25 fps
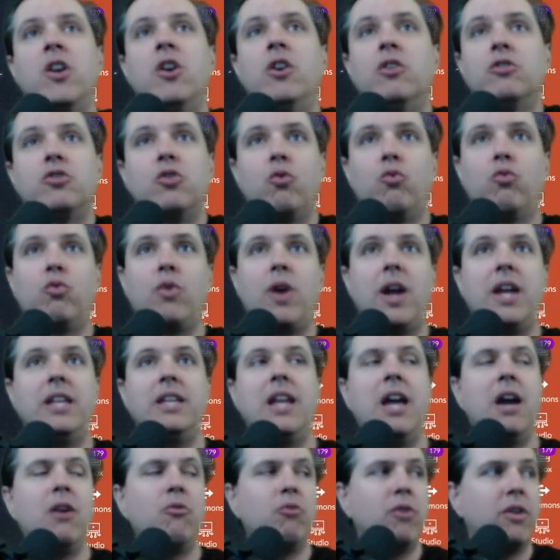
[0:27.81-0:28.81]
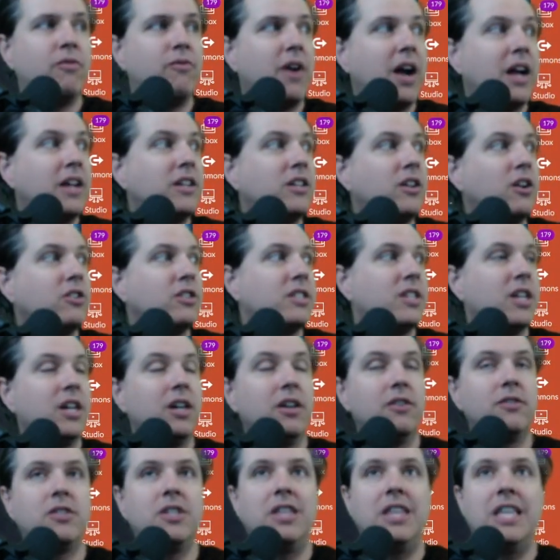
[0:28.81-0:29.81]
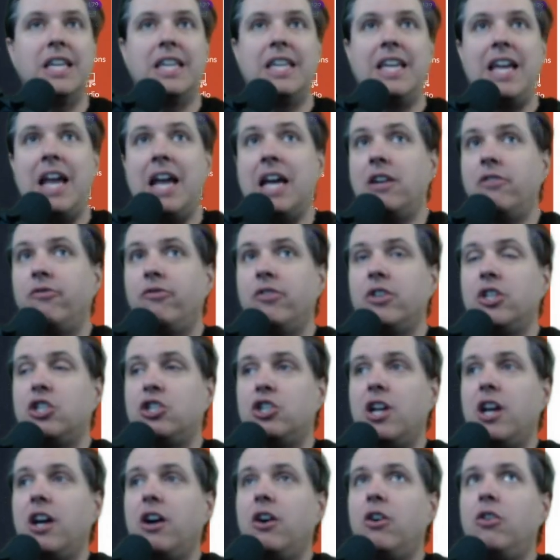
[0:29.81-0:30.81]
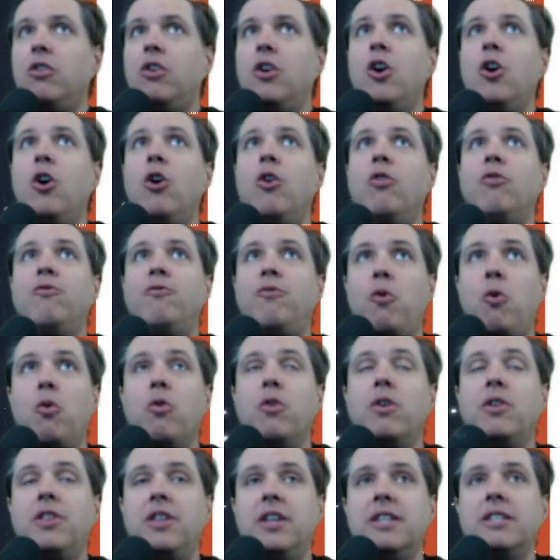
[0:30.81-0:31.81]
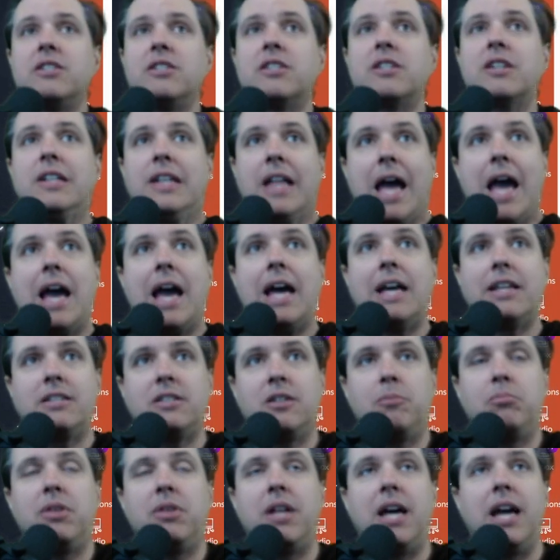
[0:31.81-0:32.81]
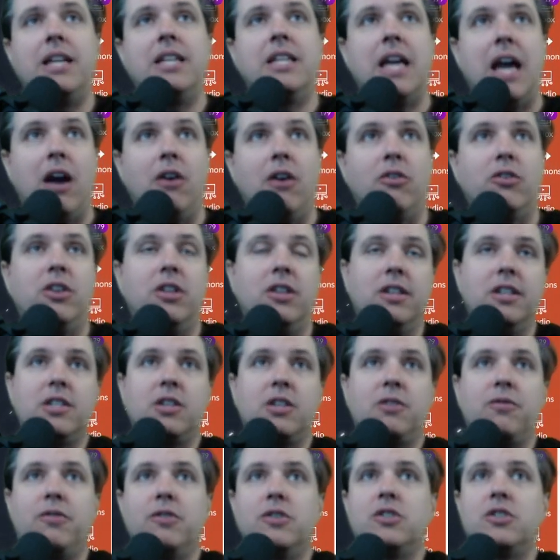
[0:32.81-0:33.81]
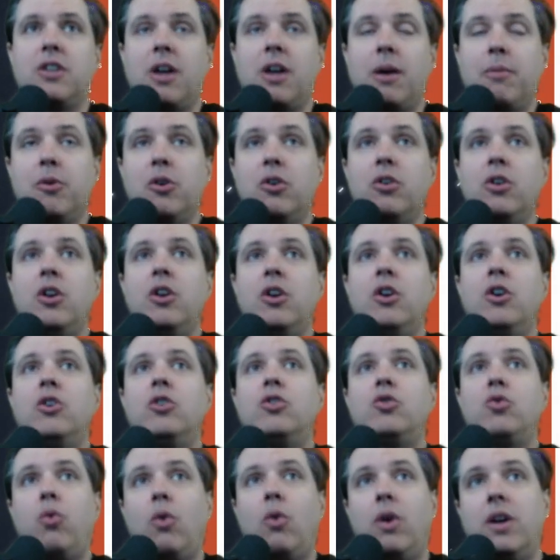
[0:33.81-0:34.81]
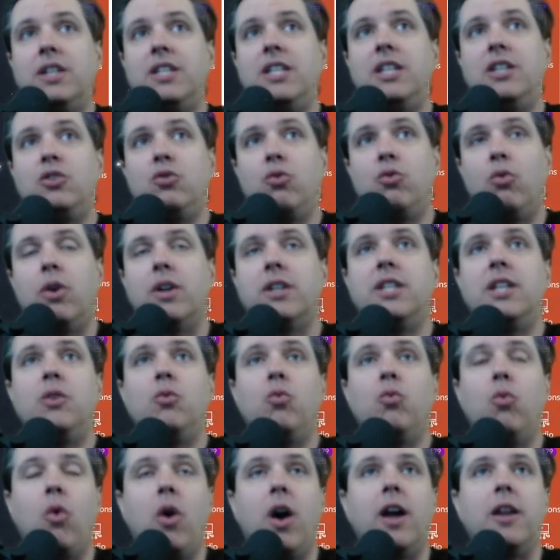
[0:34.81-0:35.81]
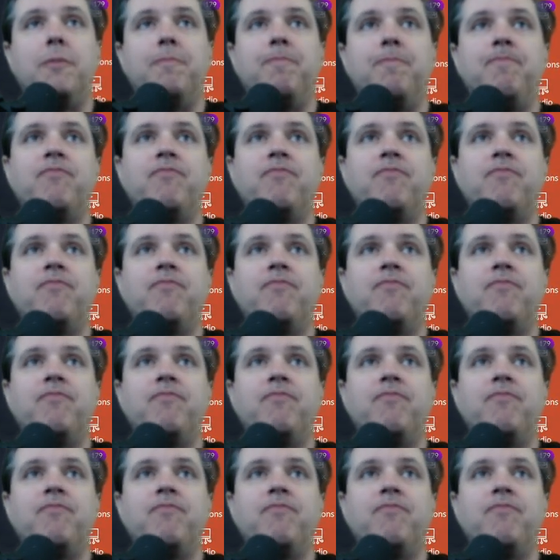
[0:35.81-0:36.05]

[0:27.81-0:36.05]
So right now we find ourselves in the Canvas shell for this class, Applied Calculus for Summer 2021.